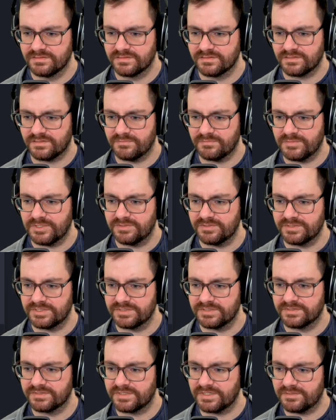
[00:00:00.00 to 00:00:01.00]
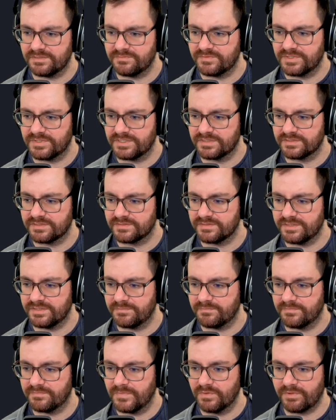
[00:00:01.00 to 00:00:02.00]
Component type flag. Yep.
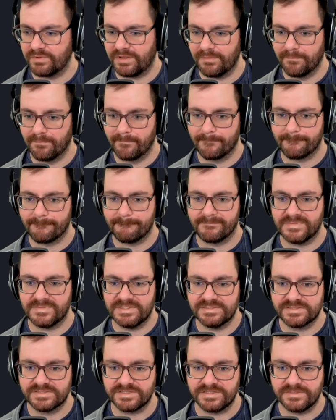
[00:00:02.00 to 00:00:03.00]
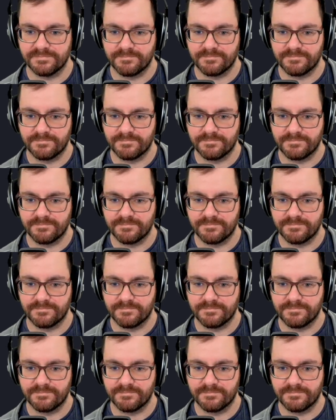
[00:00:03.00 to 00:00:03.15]
Okay. Easy.